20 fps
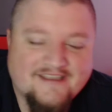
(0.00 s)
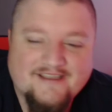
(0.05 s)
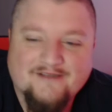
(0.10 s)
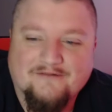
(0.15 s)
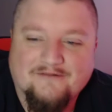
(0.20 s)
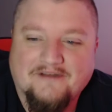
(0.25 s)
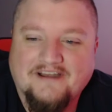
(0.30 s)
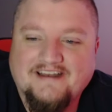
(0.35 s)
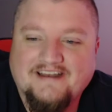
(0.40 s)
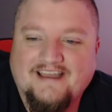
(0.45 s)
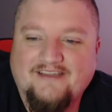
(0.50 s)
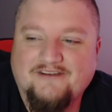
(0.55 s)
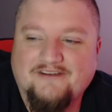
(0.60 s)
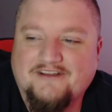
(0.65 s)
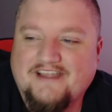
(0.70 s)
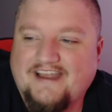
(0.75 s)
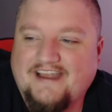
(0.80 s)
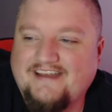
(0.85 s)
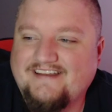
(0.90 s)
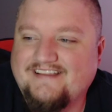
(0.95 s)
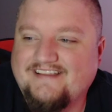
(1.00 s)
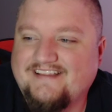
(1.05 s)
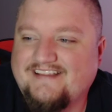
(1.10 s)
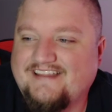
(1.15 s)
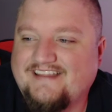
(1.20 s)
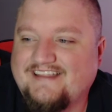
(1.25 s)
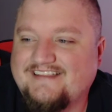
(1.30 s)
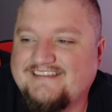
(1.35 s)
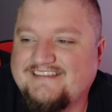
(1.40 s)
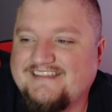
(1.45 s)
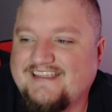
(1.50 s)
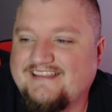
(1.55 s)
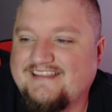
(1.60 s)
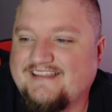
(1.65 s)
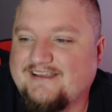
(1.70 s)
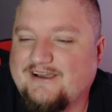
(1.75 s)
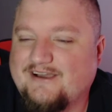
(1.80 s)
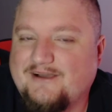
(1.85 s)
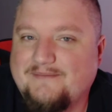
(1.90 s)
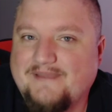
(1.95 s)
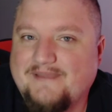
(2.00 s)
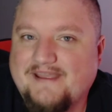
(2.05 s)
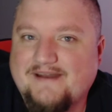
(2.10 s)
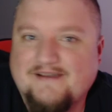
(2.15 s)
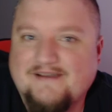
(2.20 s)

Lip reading: Right now you're kind of like seeing like, oh man,